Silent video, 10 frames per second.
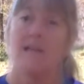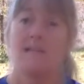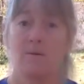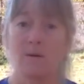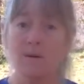
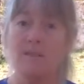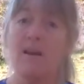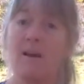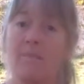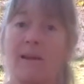So we're gonna
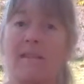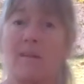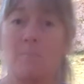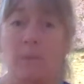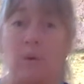talk about the
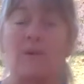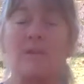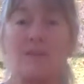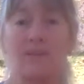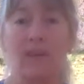
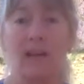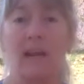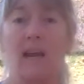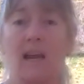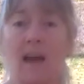importance of
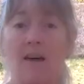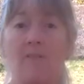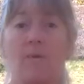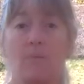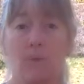getting
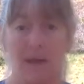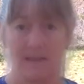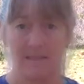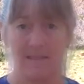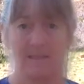enough
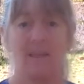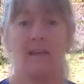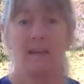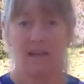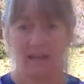rest
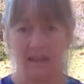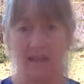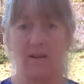in